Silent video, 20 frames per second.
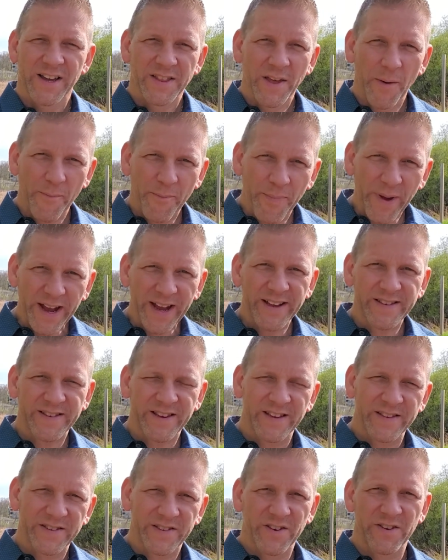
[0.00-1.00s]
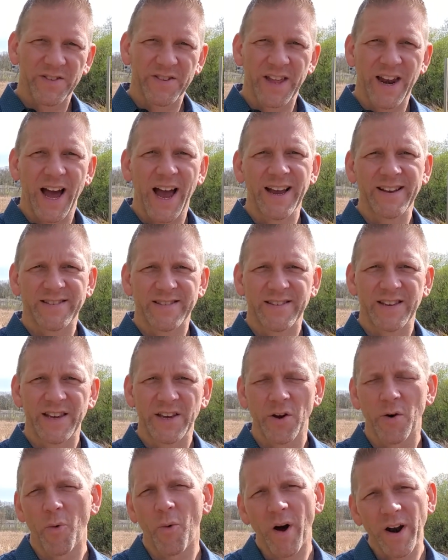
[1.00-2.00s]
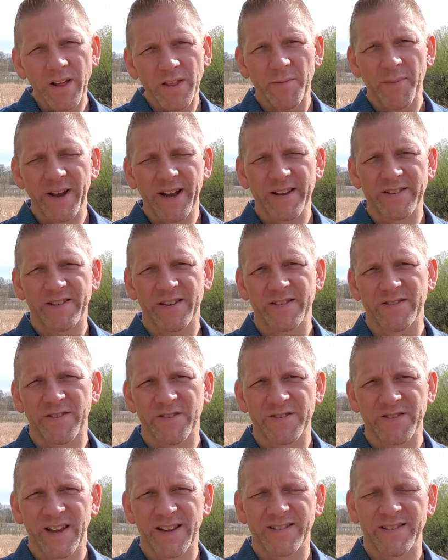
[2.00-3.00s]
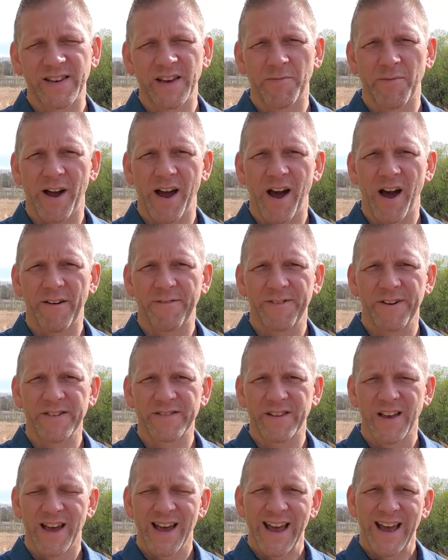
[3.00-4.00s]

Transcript: the biggest concern that I see, or one of the biggest concerns I see in my office,